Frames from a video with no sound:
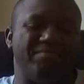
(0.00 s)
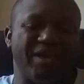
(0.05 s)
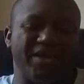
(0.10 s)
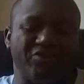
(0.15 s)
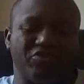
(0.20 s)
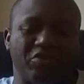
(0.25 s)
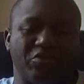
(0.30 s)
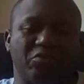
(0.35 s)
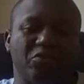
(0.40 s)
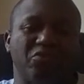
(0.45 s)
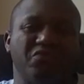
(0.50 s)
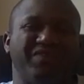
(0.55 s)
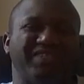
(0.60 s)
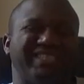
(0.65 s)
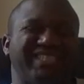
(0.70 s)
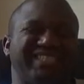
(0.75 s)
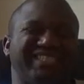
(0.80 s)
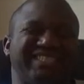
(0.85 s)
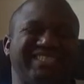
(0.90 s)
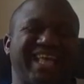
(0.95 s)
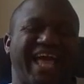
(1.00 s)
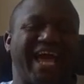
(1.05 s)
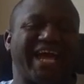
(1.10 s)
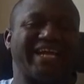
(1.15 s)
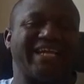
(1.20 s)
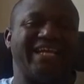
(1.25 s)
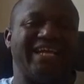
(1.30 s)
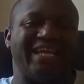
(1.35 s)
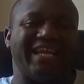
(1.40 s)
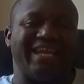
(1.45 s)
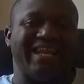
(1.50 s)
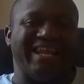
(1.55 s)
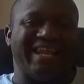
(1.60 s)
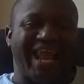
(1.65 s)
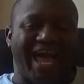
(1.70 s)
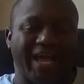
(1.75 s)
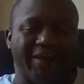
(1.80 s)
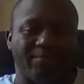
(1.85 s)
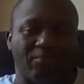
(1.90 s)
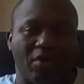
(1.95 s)
make their movies exactly
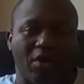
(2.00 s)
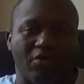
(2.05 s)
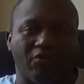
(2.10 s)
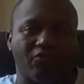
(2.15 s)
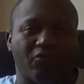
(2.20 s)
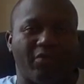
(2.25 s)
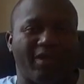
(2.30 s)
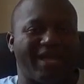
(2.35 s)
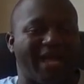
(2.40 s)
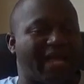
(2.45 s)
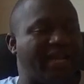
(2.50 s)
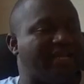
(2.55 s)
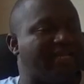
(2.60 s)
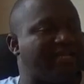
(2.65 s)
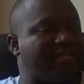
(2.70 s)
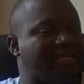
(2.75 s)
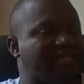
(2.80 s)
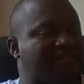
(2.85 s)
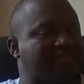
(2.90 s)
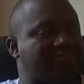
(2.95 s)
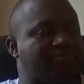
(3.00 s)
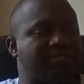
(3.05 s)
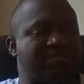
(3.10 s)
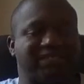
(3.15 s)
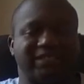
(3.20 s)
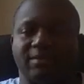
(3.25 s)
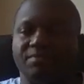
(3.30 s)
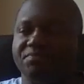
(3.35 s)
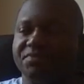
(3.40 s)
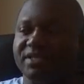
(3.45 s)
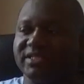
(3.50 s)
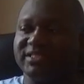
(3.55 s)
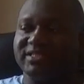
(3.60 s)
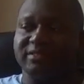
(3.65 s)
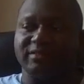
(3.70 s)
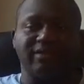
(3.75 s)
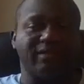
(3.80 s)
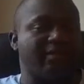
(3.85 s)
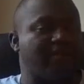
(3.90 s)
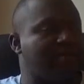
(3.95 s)
like Marvel. It kind of gives me something to,